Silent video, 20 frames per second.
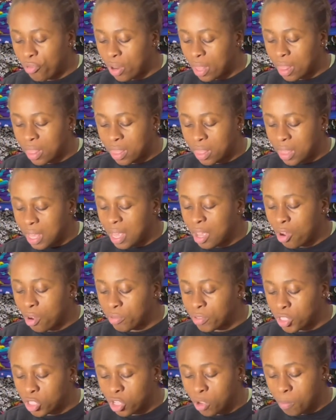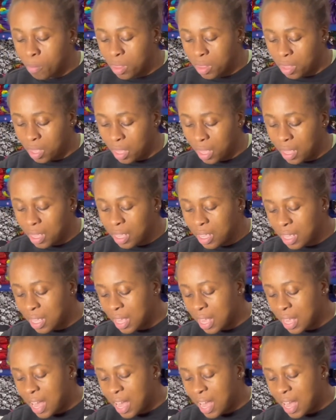think of something